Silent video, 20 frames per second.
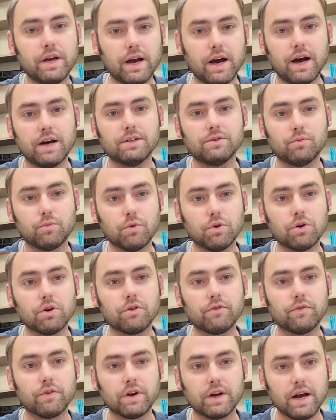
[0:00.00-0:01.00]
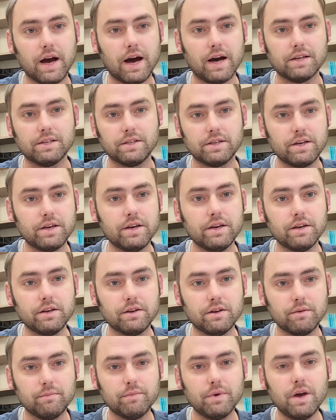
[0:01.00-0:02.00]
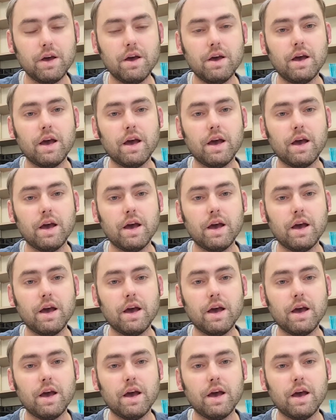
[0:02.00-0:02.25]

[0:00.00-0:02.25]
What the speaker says: God's work for God's kingdom.